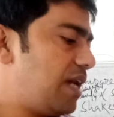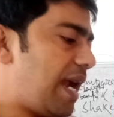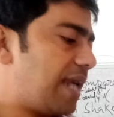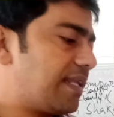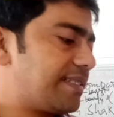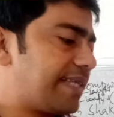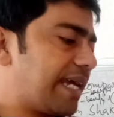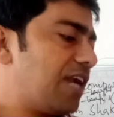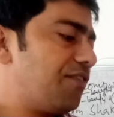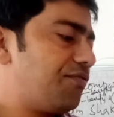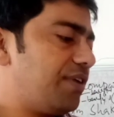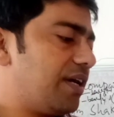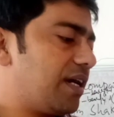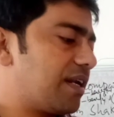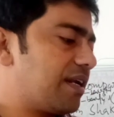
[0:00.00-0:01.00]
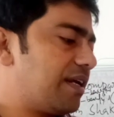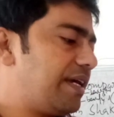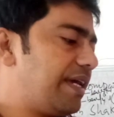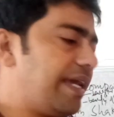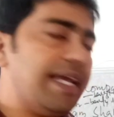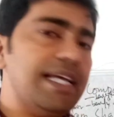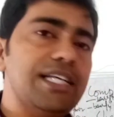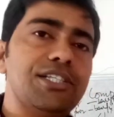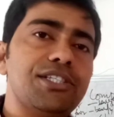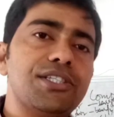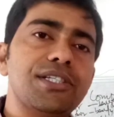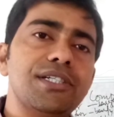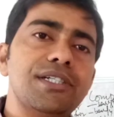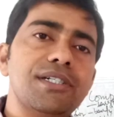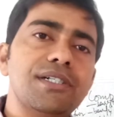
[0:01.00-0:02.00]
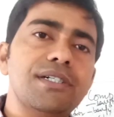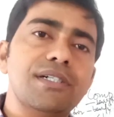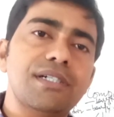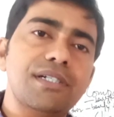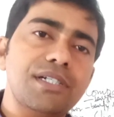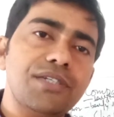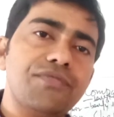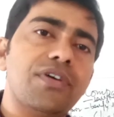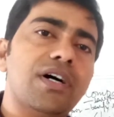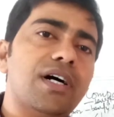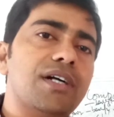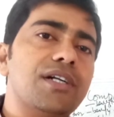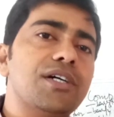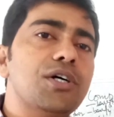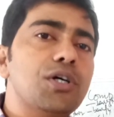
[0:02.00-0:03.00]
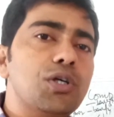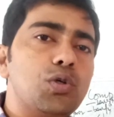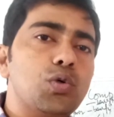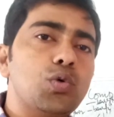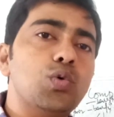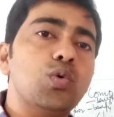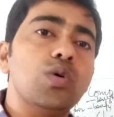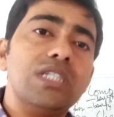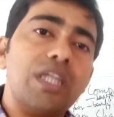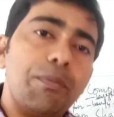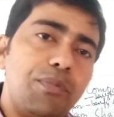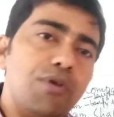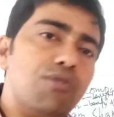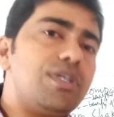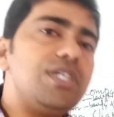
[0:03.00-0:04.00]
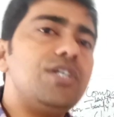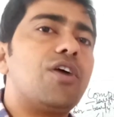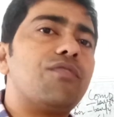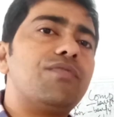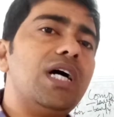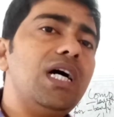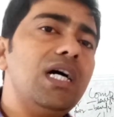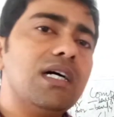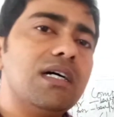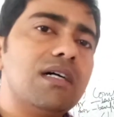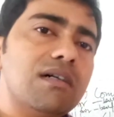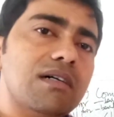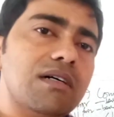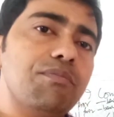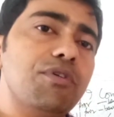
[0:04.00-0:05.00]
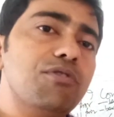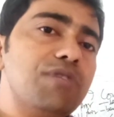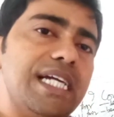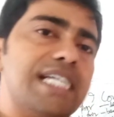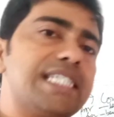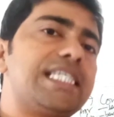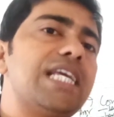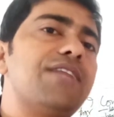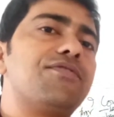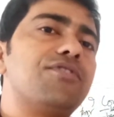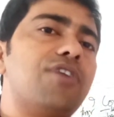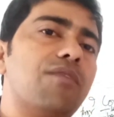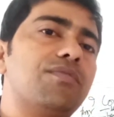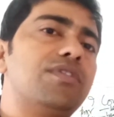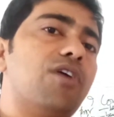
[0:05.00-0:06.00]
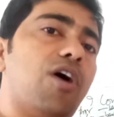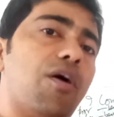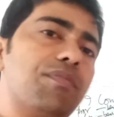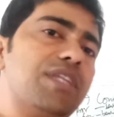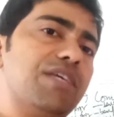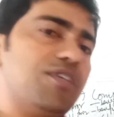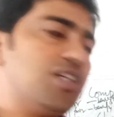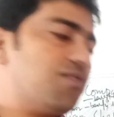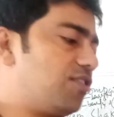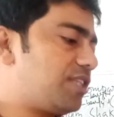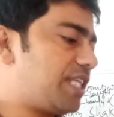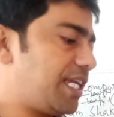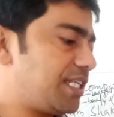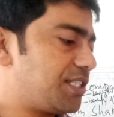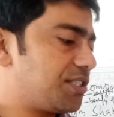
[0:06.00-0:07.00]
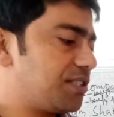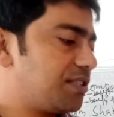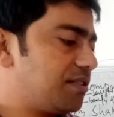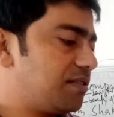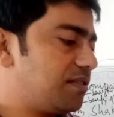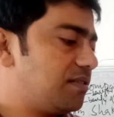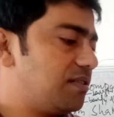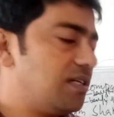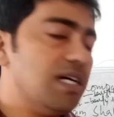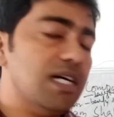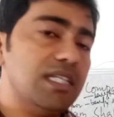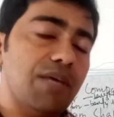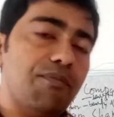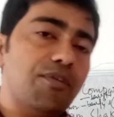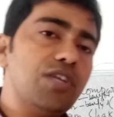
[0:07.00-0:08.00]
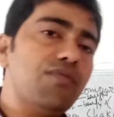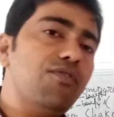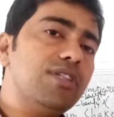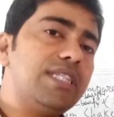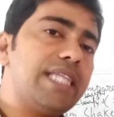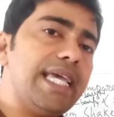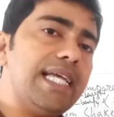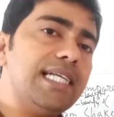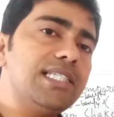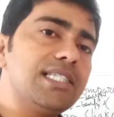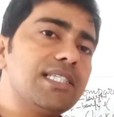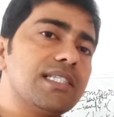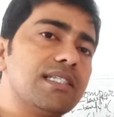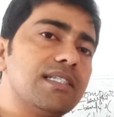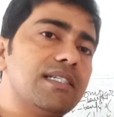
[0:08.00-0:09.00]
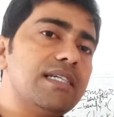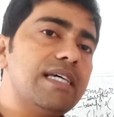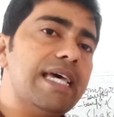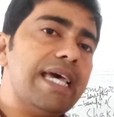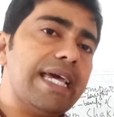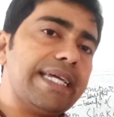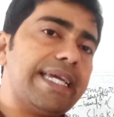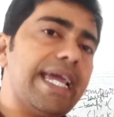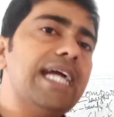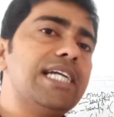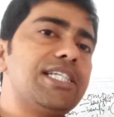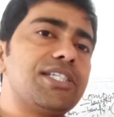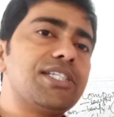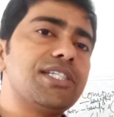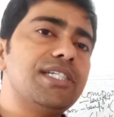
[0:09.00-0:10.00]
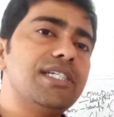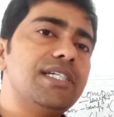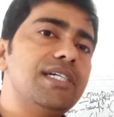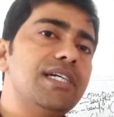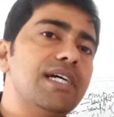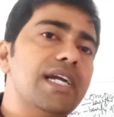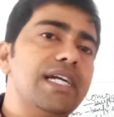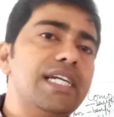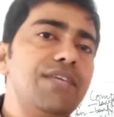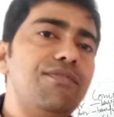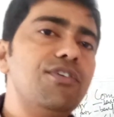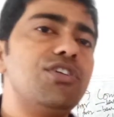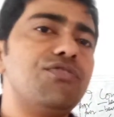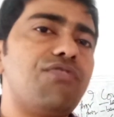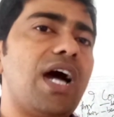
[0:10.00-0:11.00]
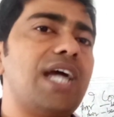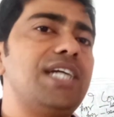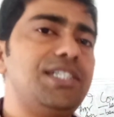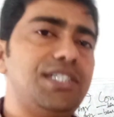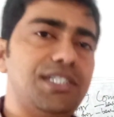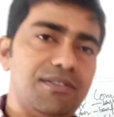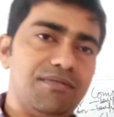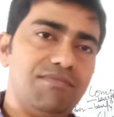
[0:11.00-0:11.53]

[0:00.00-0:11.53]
and the second fear is referred to the beauty itself of the beautiful things. The beautiful things gets debeautified